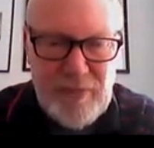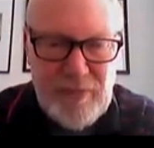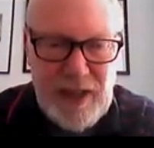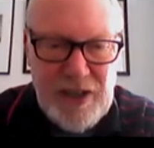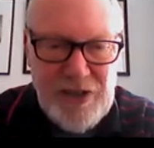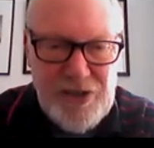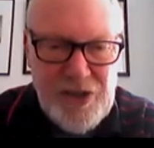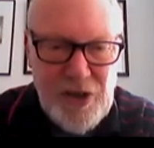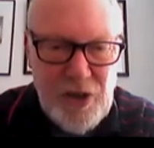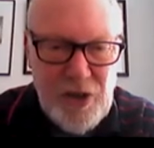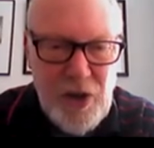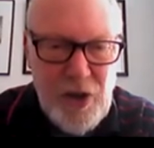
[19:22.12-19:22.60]

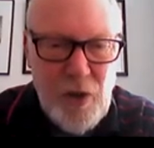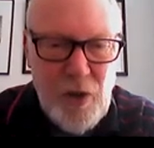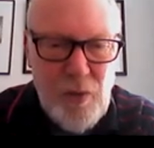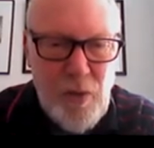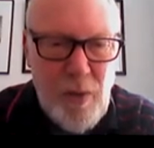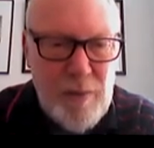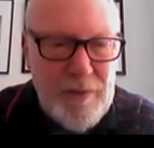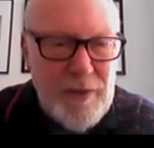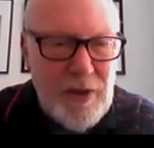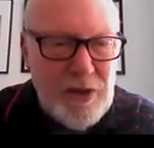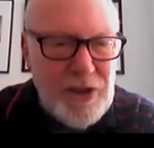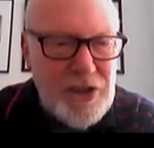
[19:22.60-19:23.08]
So
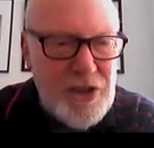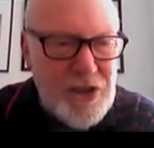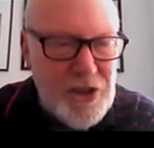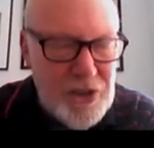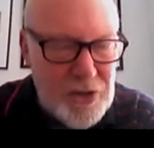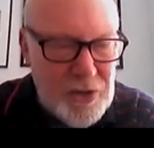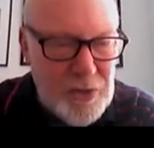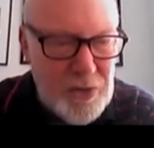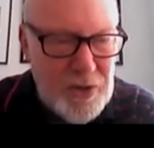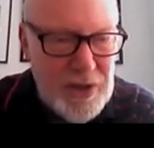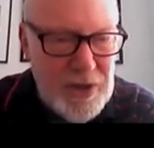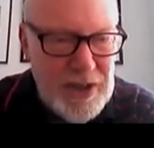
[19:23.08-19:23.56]
what we've got to
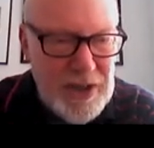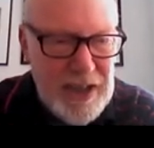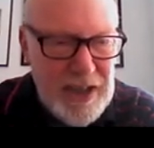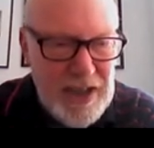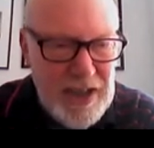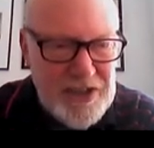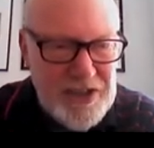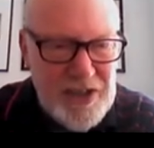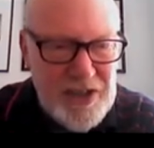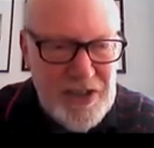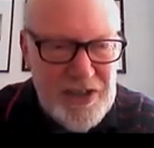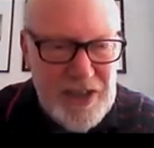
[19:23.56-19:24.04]
do
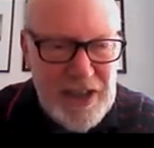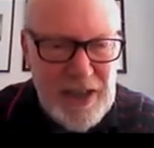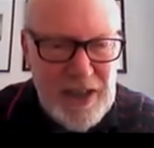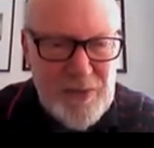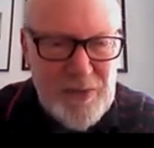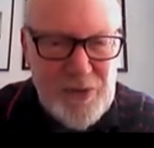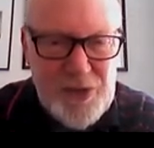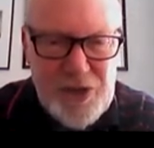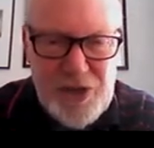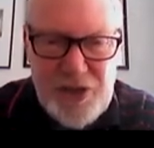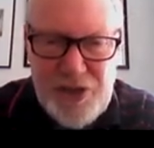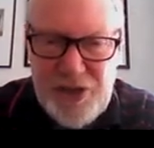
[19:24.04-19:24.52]
is to think
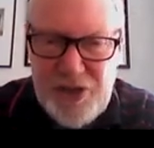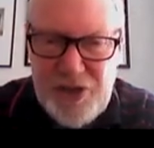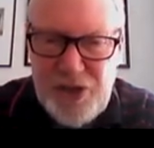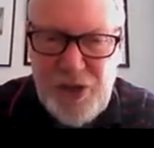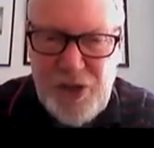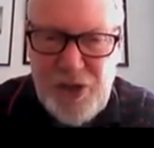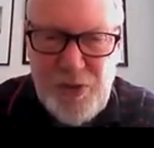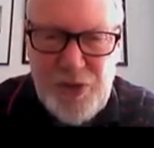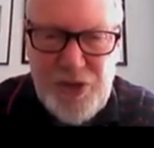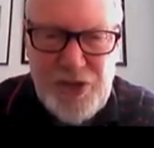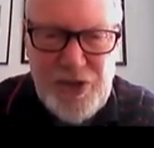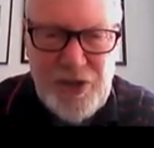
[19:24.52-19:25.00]
of
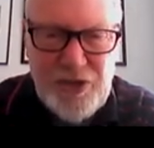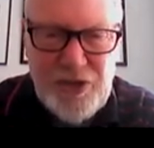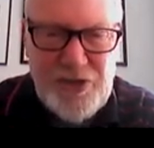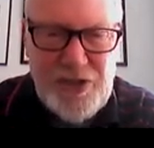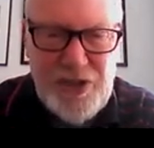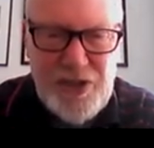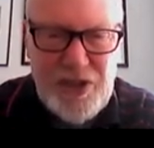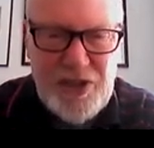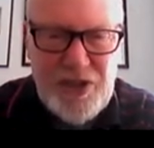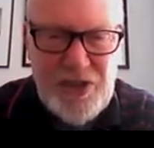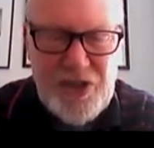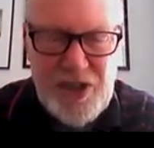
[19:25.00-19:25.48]
two
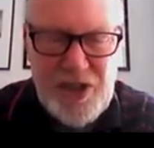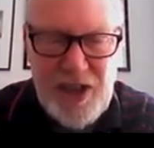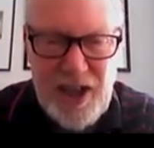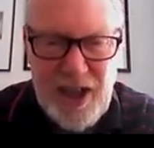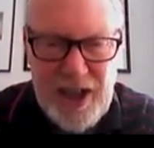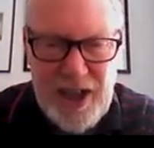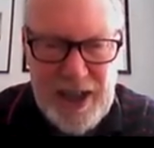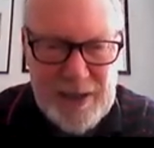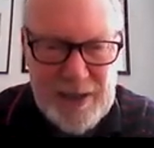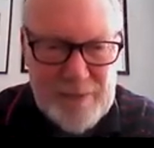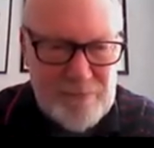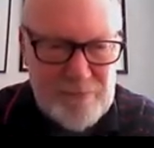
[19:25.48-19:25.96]
suns in the
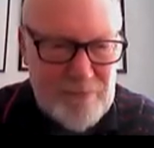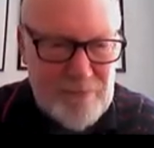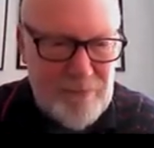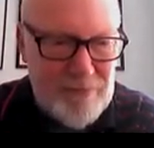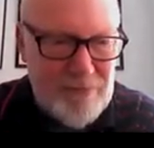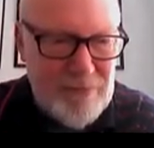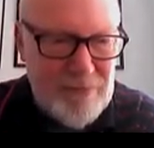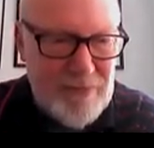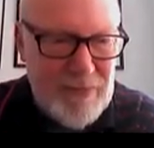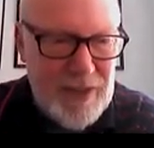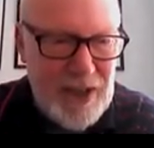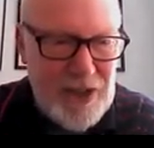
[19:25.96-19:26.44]
sky.
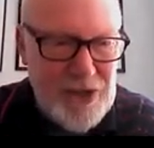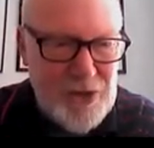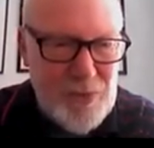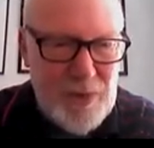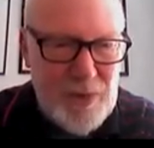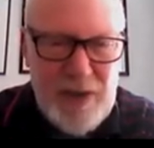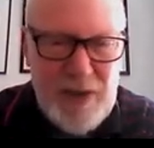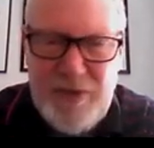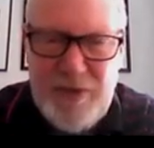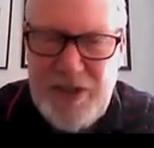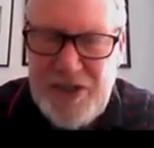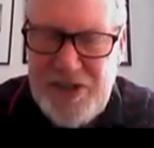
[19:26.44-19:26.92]
So
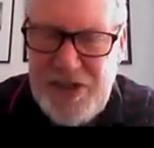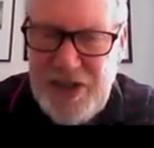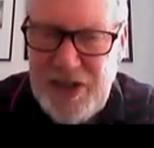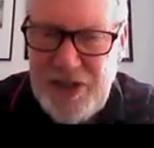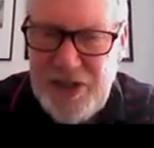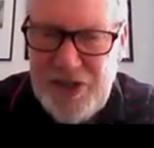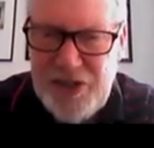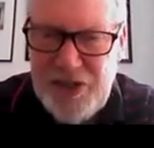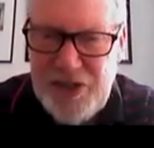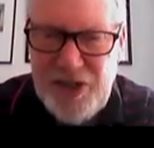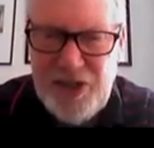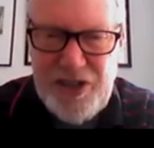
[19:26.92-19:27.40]
whenever you see
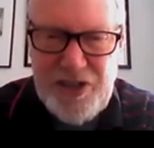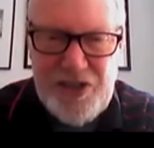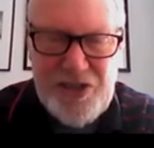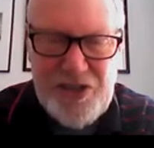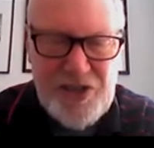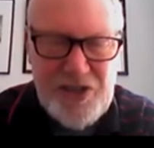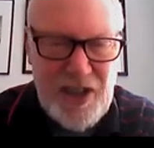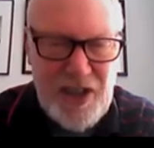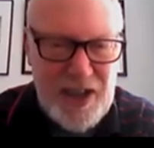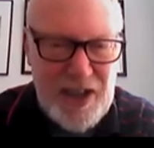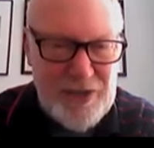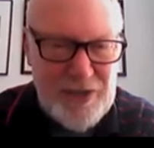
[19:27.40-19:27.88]
the sun in the
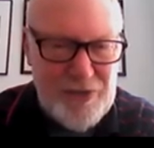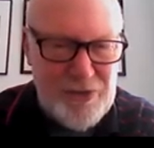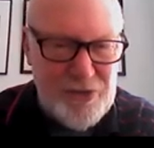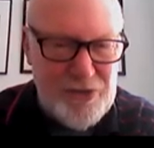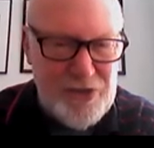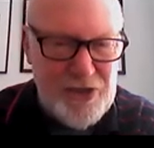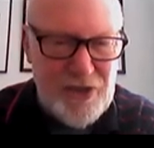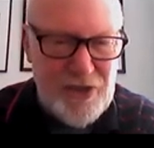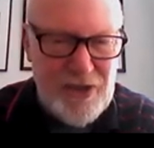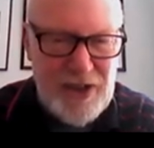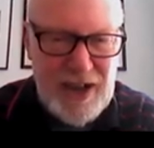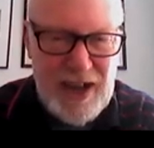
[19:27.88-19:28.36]
sky through
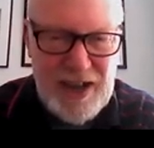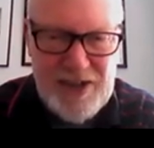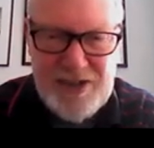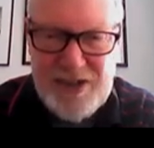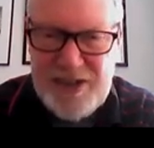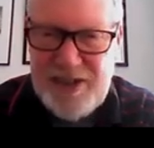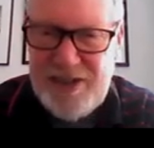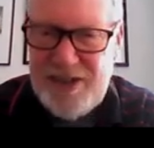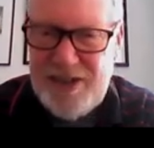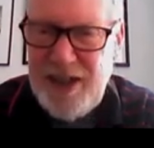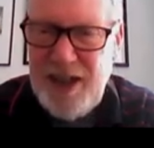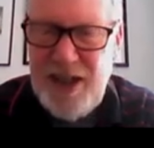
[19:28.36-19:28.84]

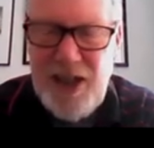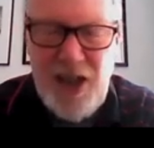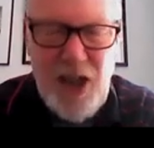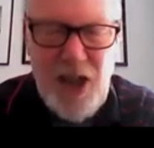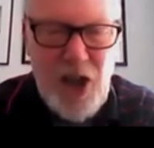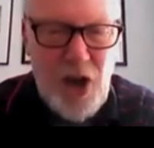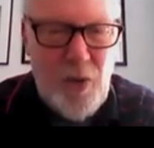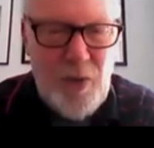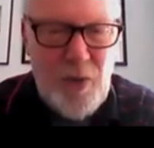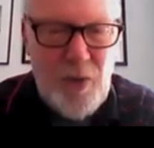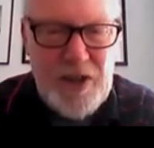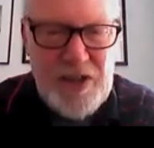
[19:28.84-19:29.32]
sunglasses,
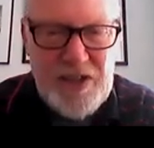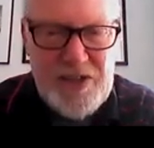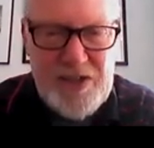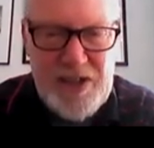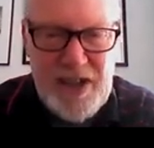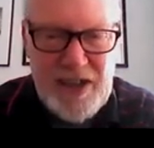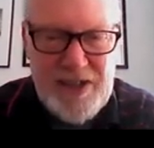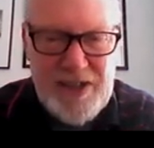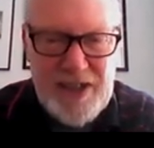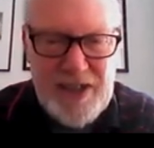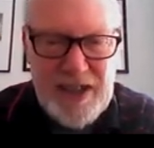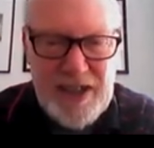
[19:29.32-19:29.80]
or when it's
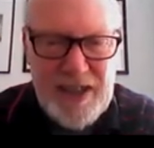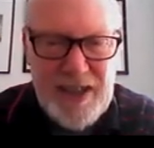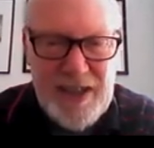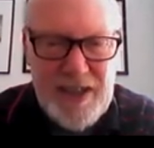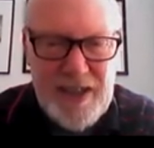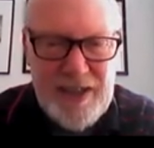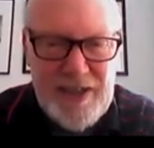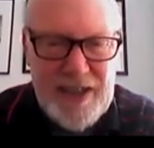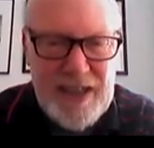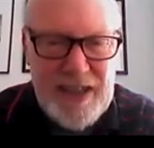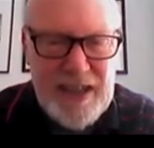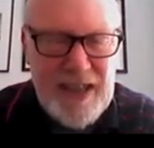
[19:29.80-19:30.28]
setting,
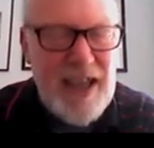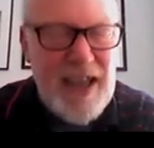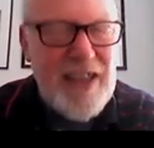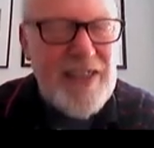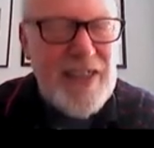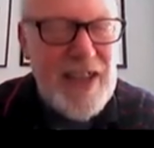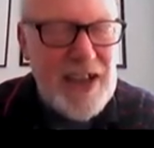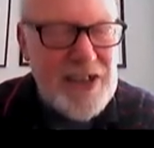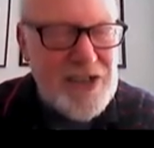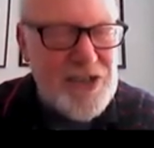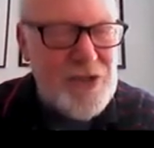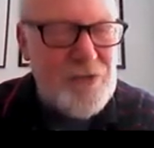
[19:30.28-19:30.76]
think
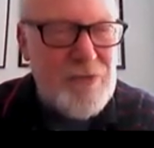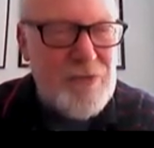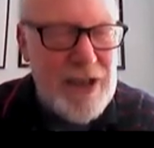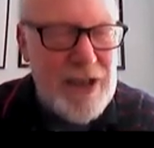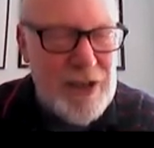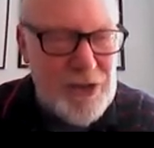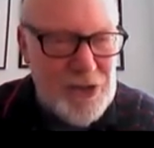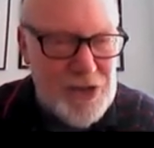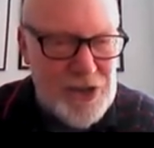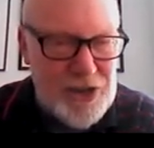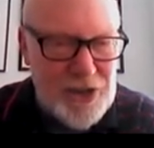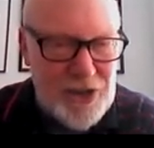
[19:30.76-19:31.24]
that's the
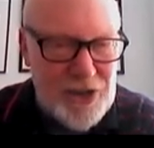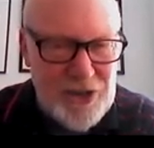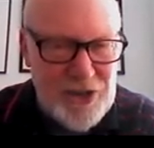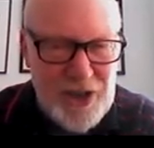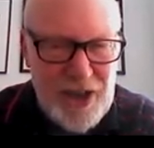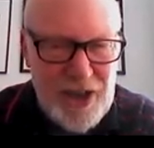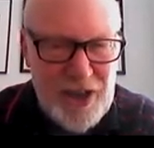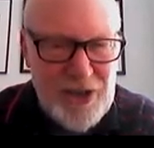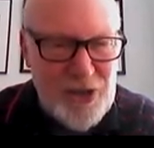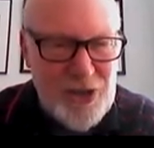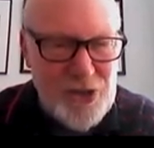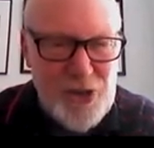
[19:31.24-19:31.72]
real
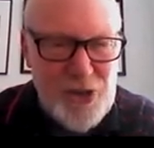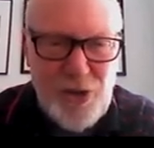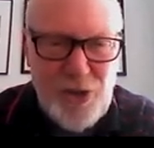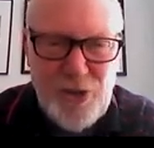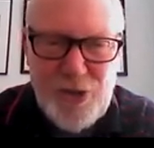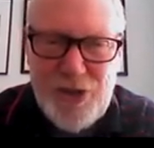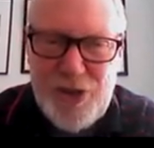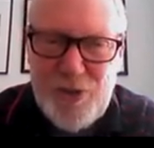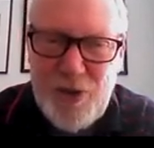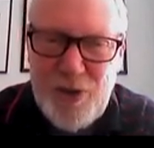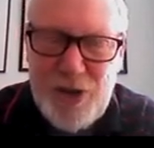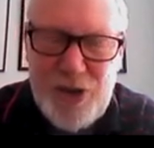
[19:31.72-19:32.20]
sun. There's
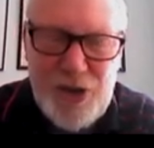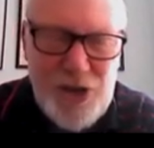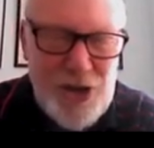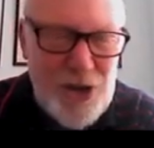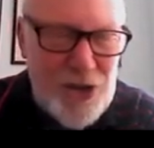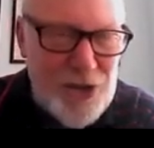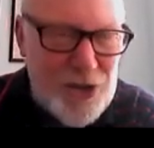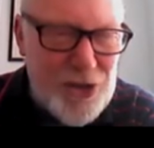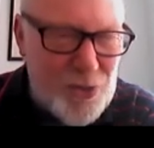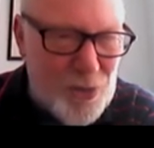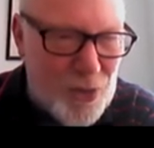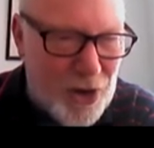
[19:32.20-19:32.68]
also
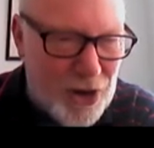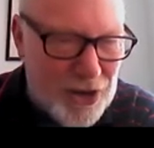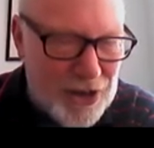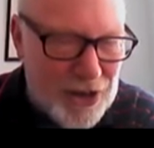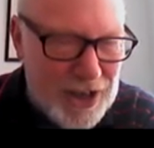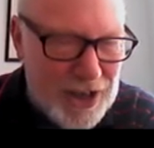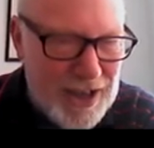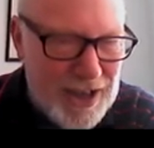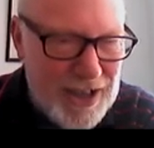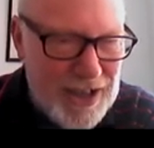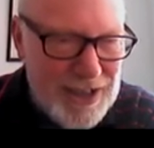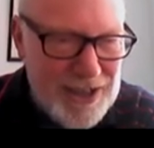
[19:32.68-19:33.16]
another one
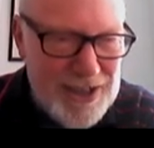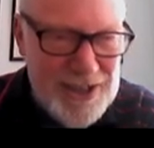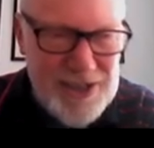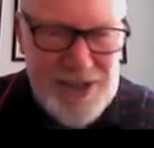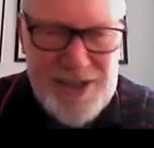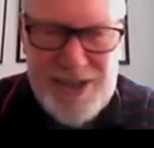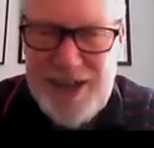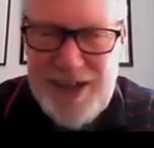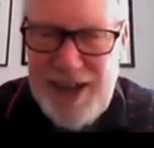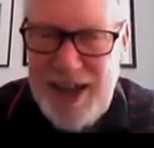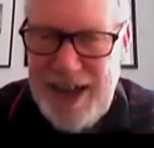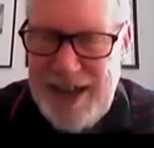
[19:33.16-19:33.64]

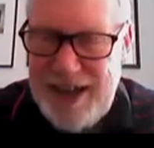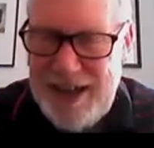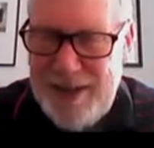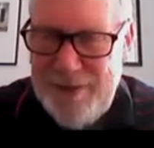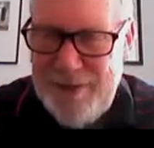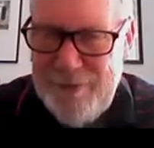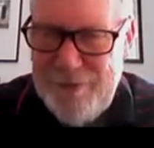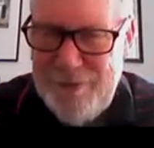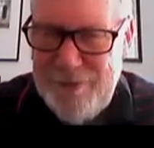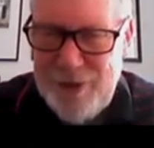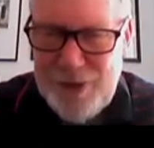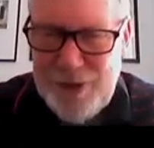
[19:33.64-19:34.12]
that's slightly
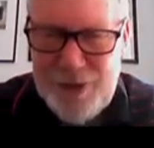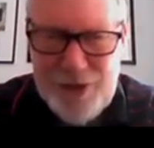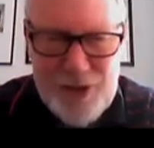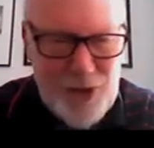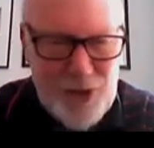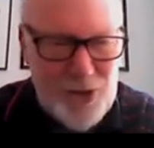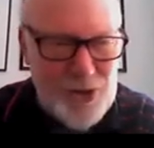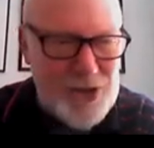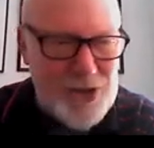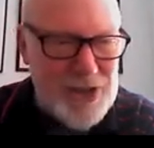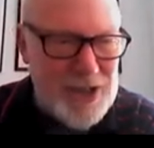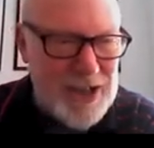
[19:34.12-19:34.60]
in front
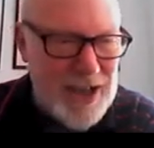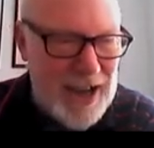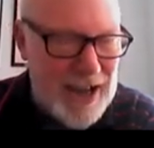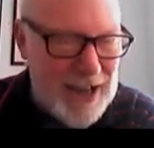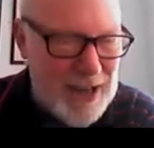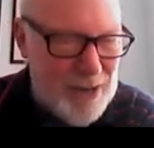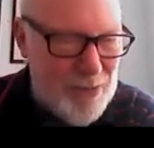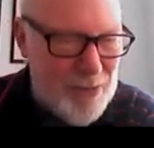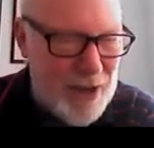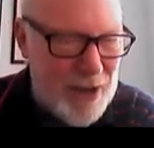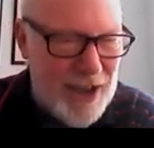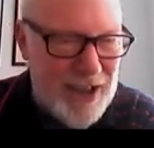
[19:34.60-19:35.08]
or
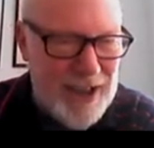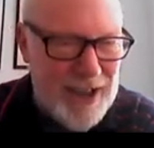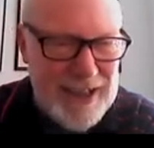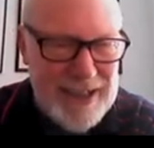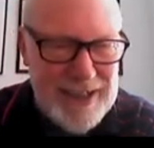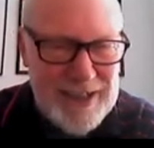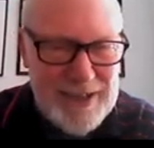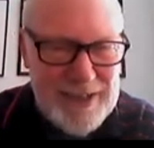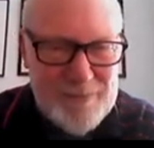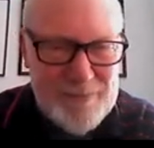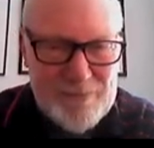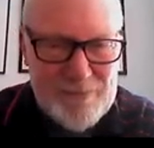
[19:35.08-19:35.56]
slightly
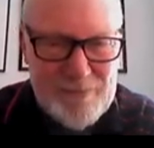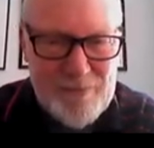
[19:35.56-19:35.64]
behind.